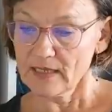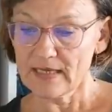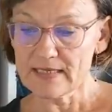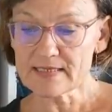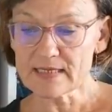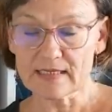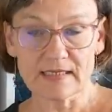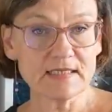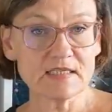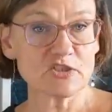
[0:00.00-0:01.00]
It
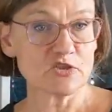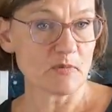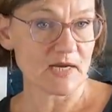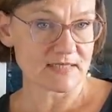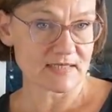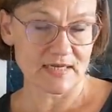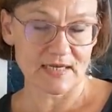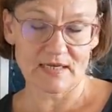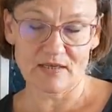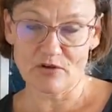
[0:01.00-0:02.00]
is, you might
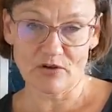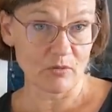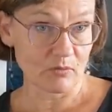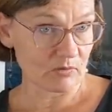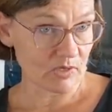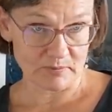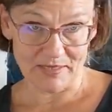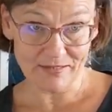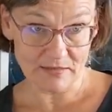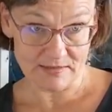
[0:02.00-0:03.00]
say, you know, what
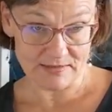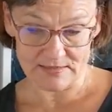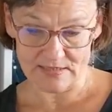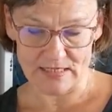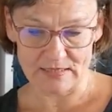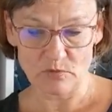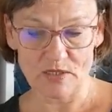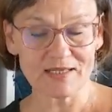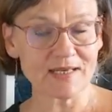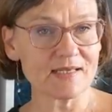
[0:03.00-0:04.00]
pattern is it, Jane?
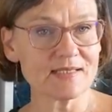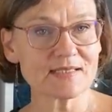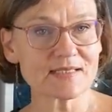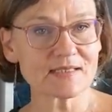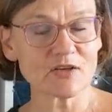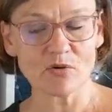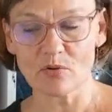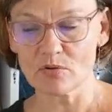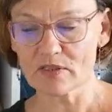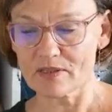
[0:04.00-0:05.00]
Well, it is
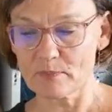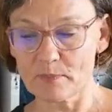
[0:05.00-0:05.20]
called the